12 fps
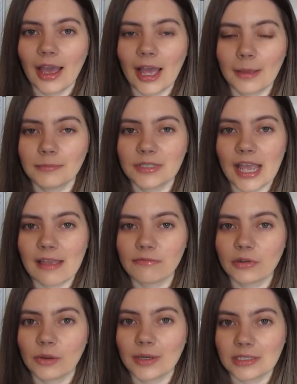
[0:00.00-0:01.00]
to
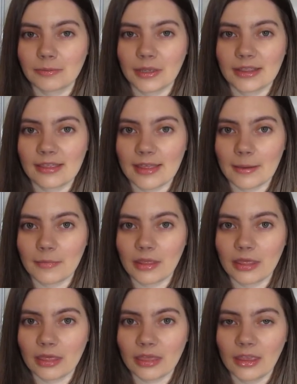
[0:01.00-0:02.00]
everyone who has a birthday that month,